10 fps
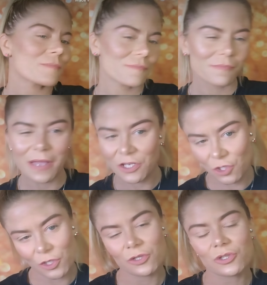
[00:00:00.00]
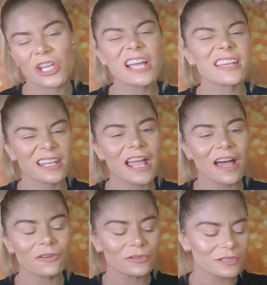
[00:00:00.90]
make sure you check it
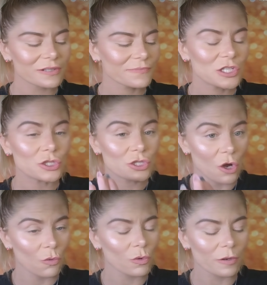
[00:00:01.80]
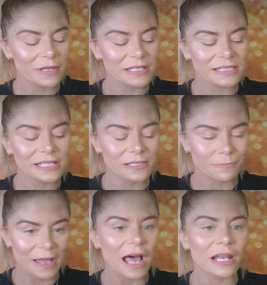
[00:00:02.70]
out. You don't want to miss this
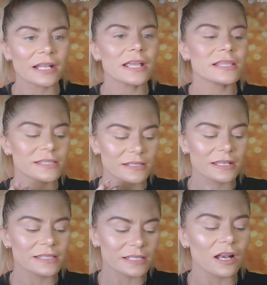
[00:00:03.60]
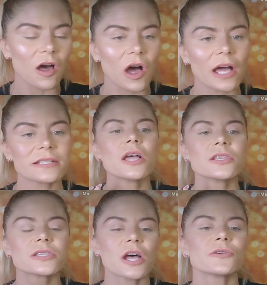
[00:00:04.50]
palette. It's a lot.
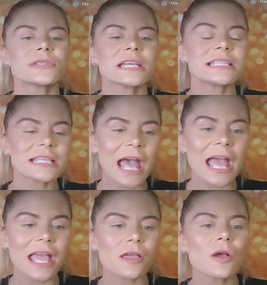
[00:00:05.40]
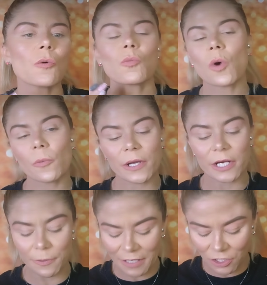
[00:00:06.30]
So today, what we're
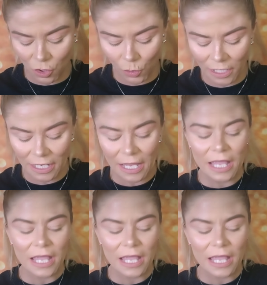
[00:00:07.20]
going to be doing